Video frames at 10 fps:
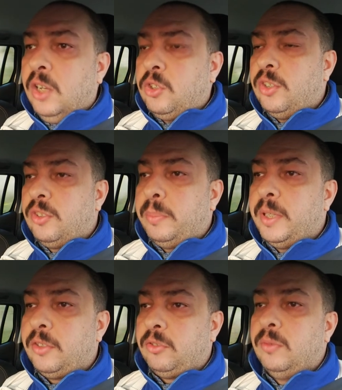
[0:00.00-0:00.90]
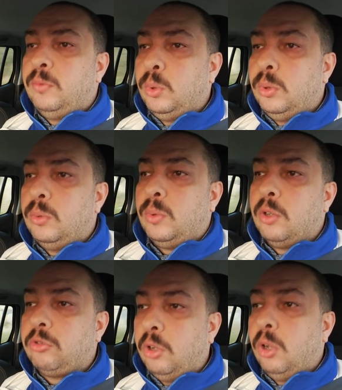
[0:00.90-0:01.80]
She's the person who
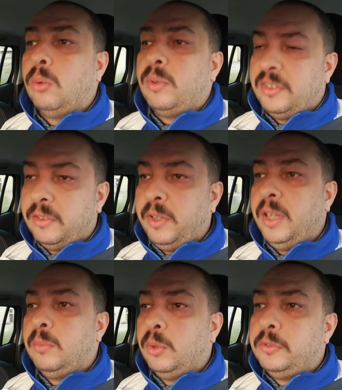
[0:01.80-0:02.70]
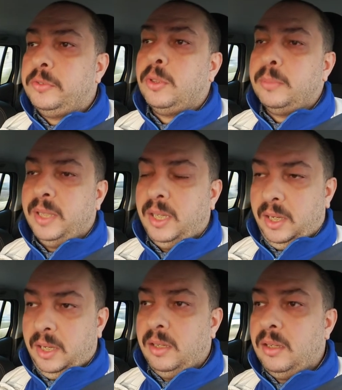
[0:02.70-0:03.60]
was always available for
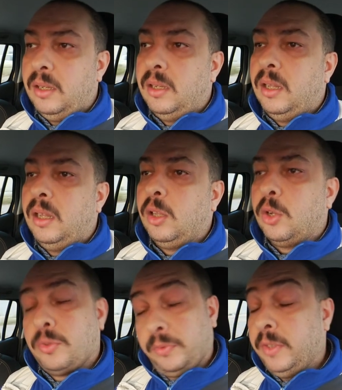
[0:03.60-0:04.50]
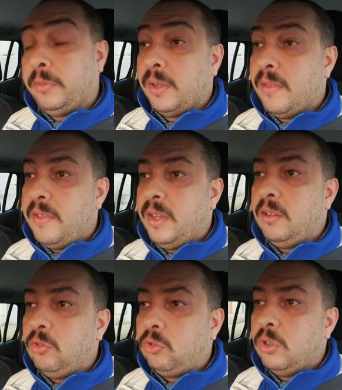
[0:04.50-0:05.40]
me in a lot of different
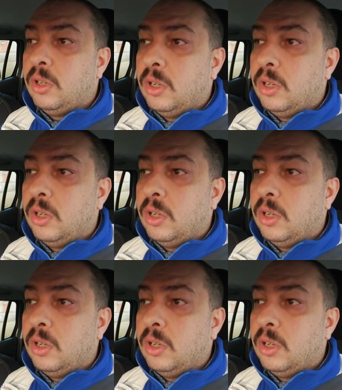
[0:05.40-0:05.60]
things.